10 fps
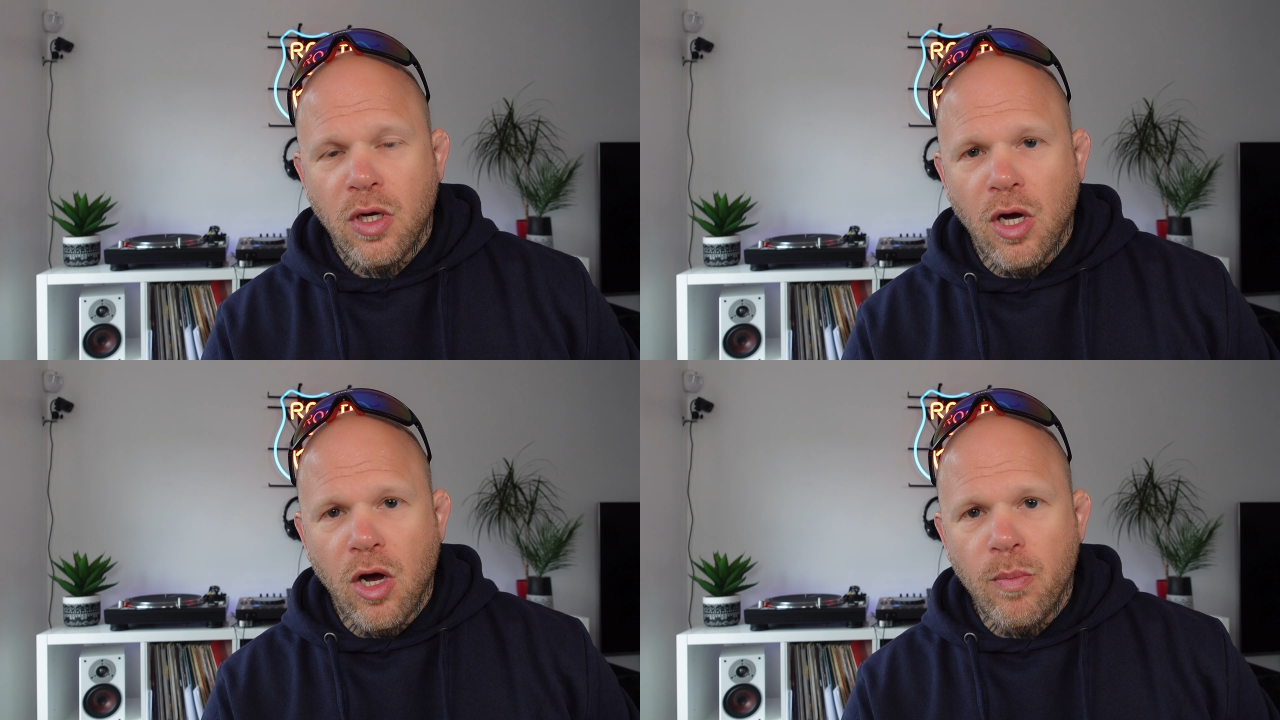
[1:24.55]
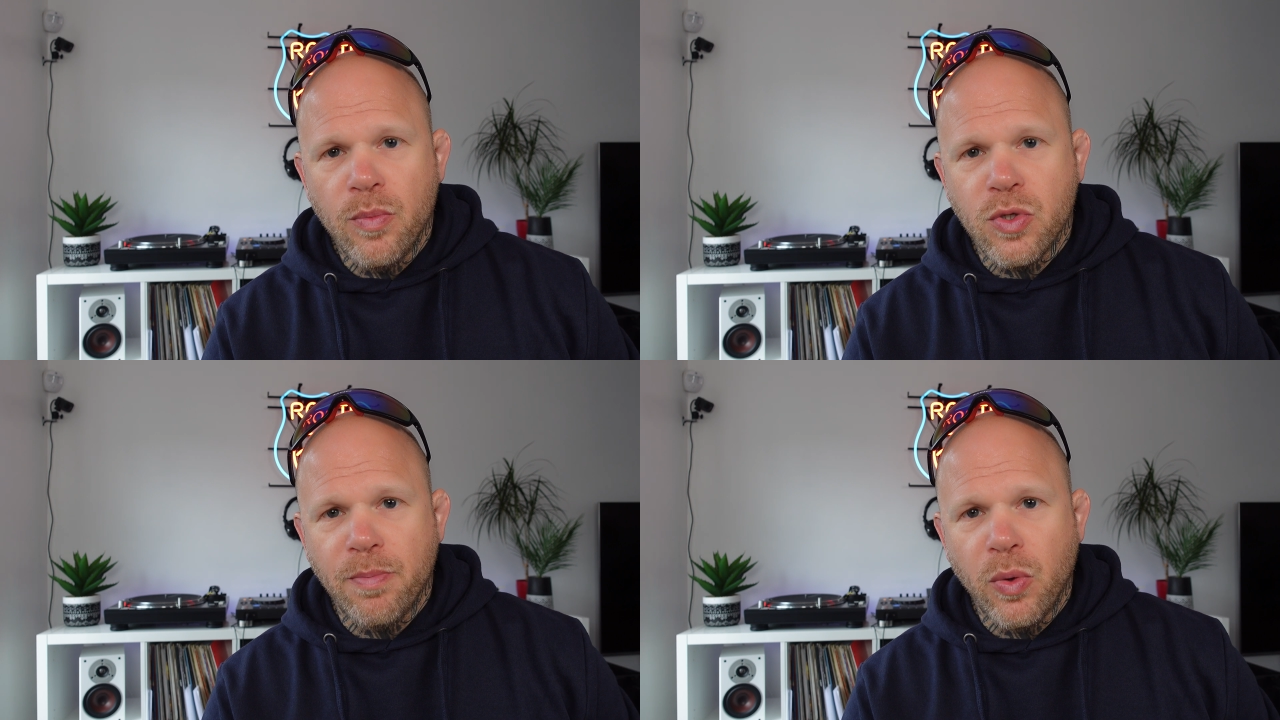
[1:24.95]

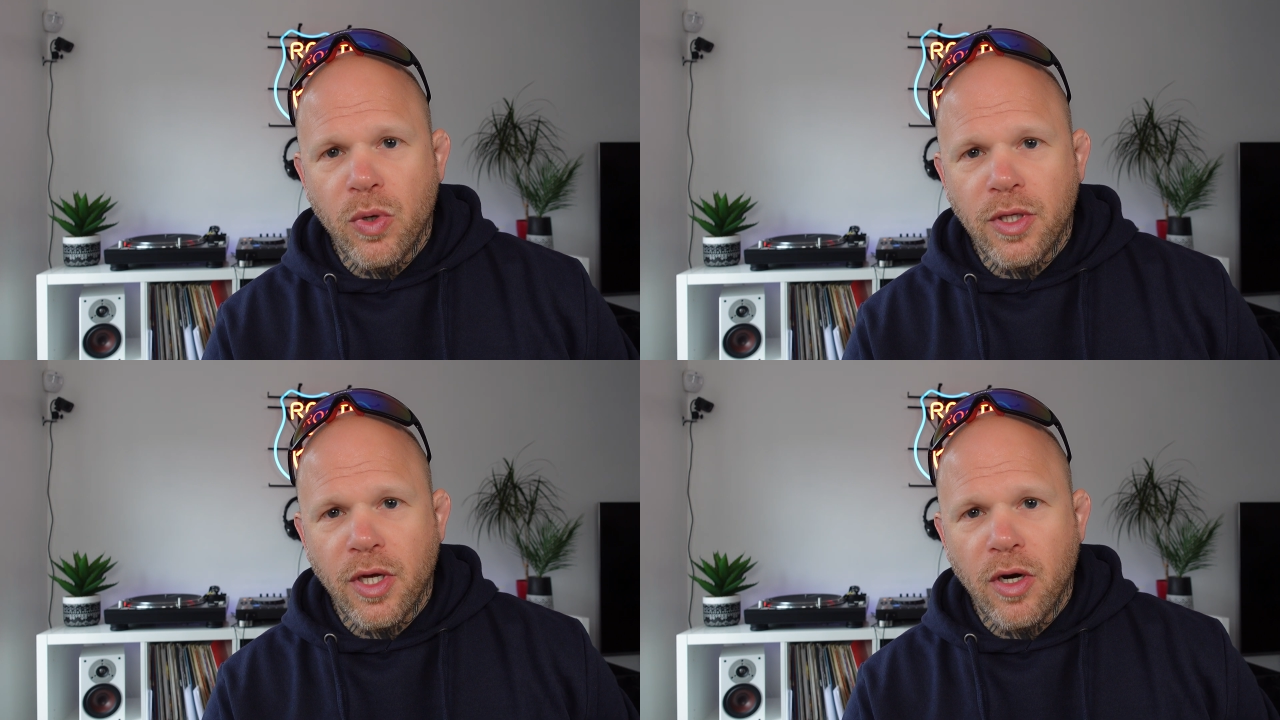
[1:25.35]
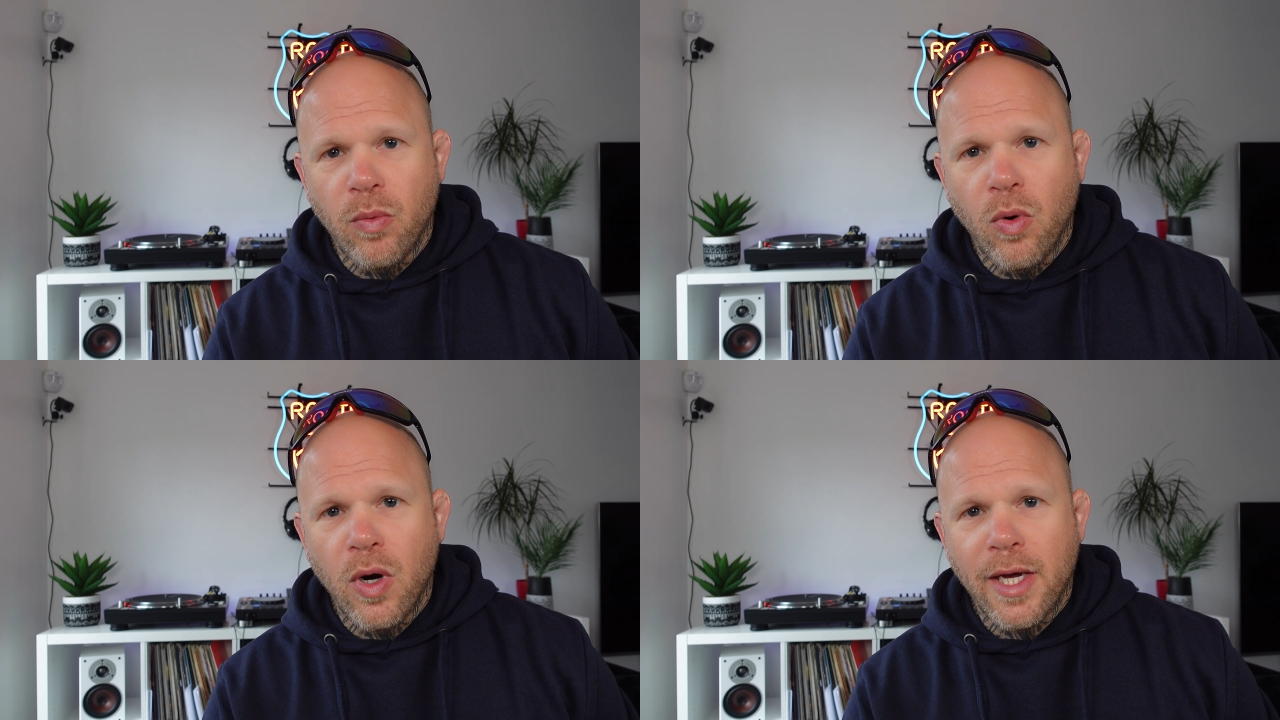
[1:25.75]
to build a
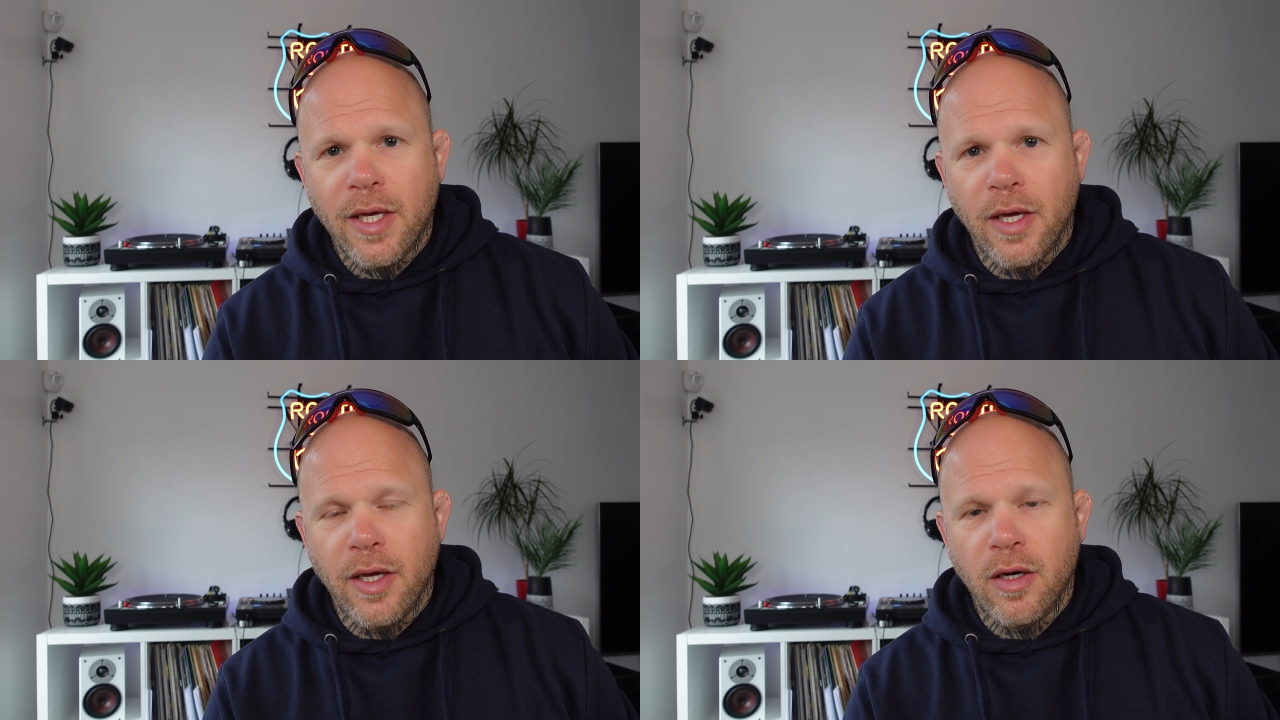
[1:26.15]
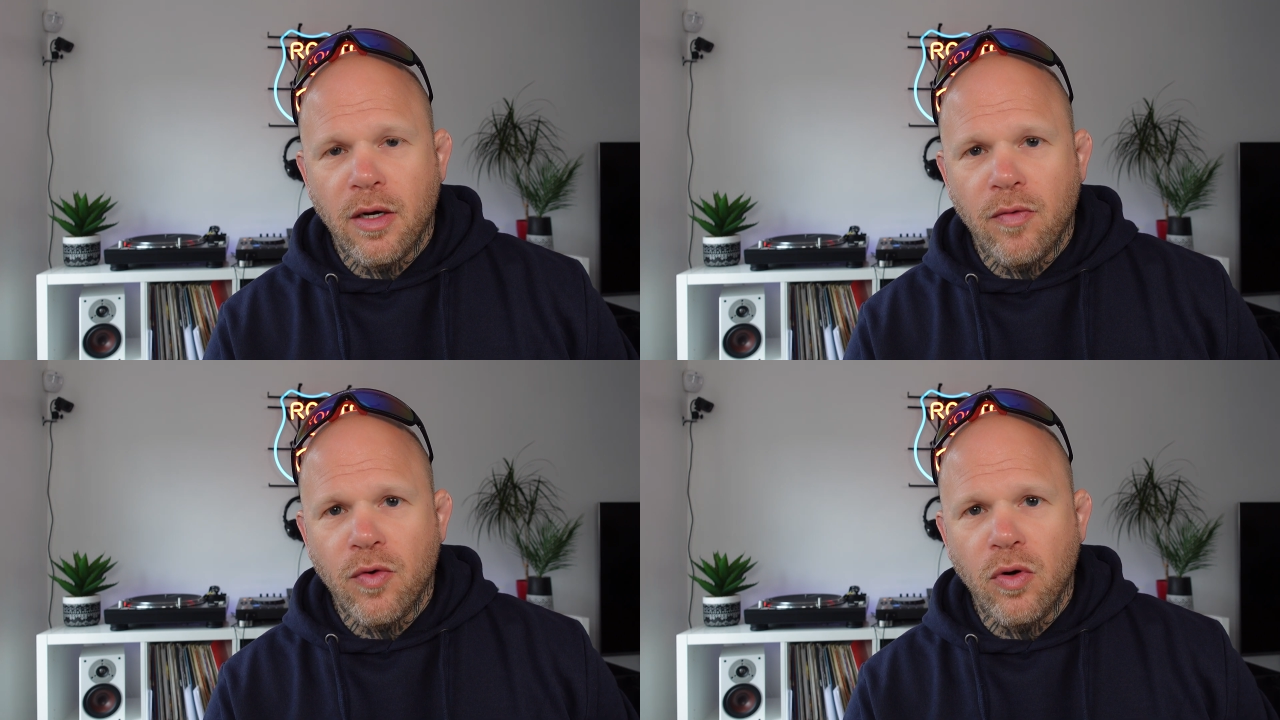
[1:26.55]
DIY kit.
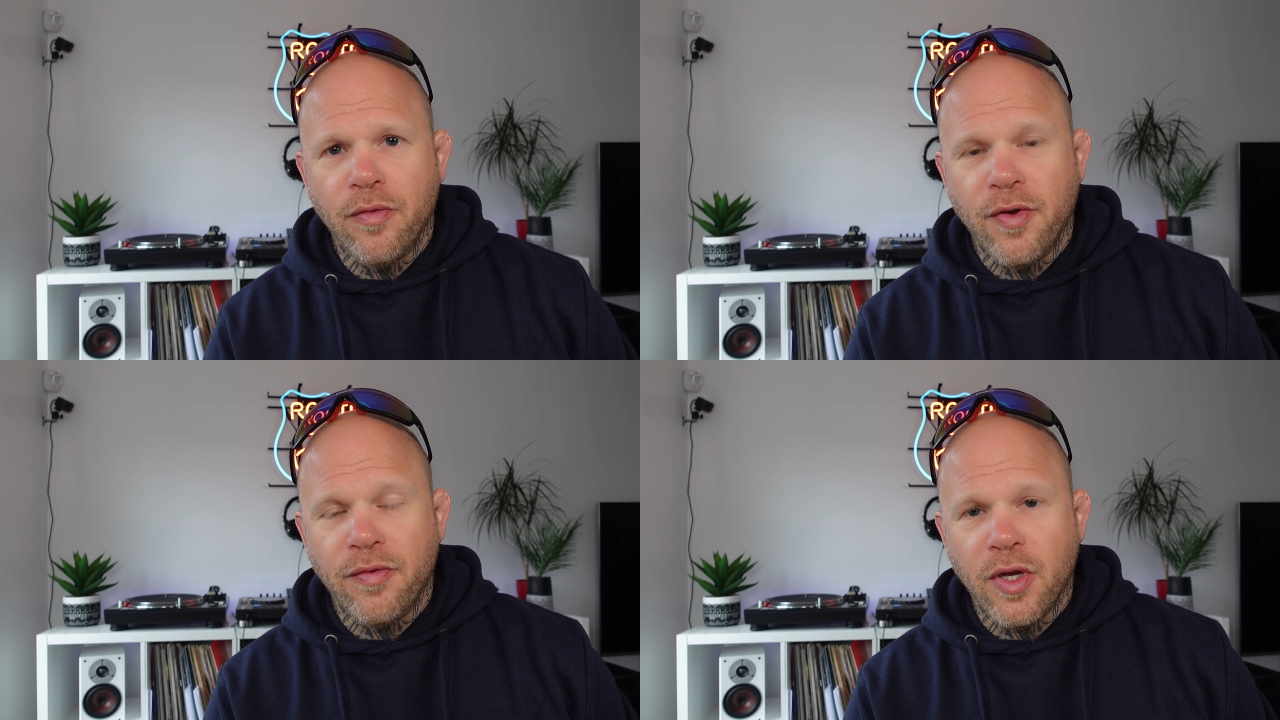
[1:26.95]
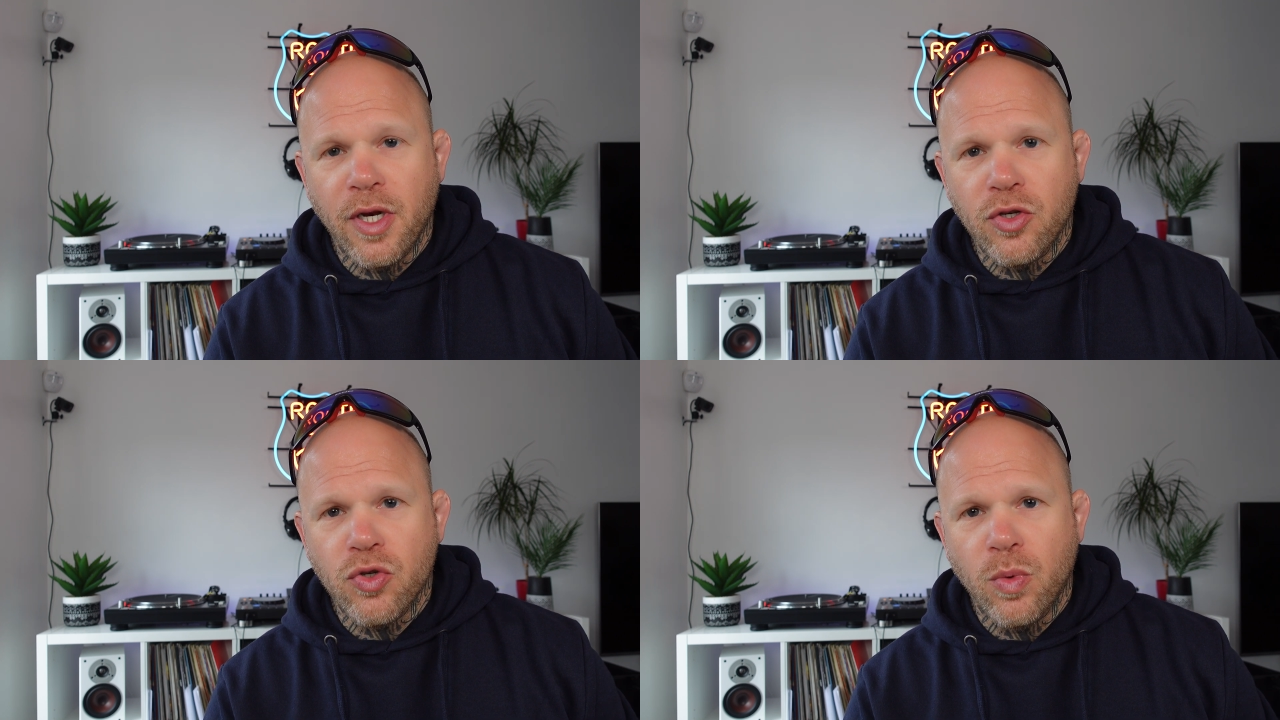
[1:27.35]
I've got a
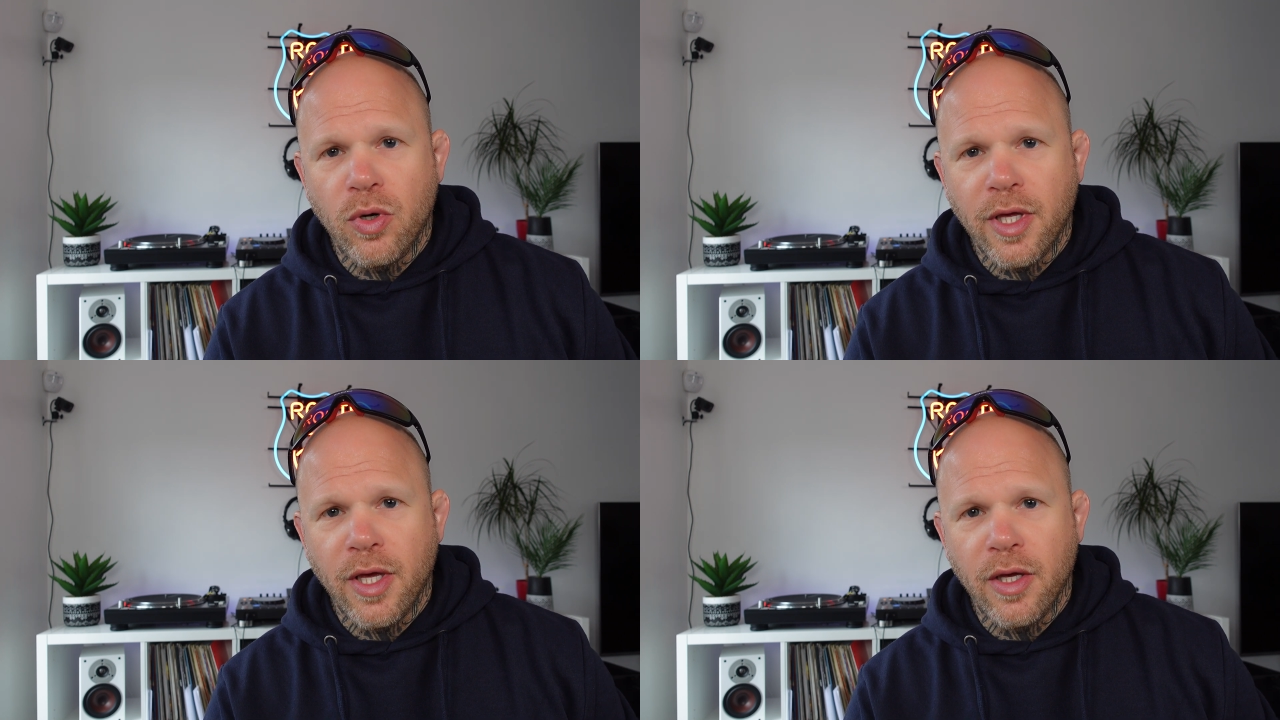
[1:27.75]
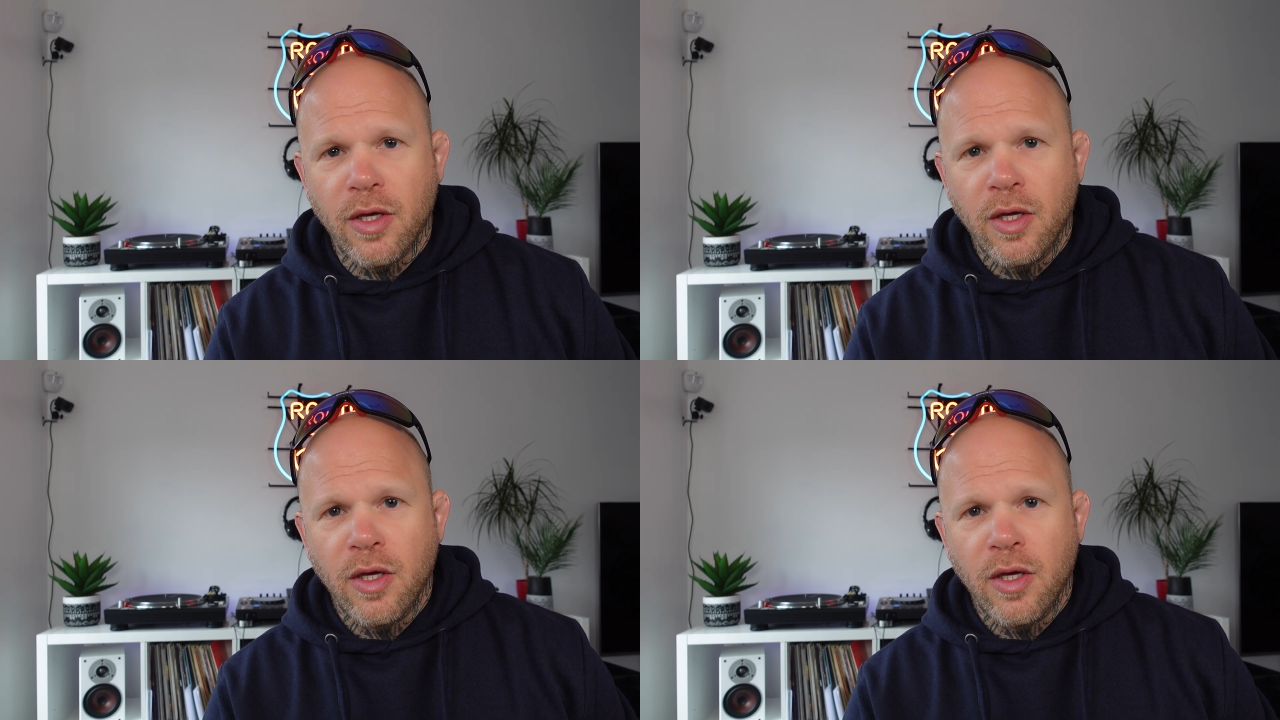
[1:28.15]
1500 watt kit.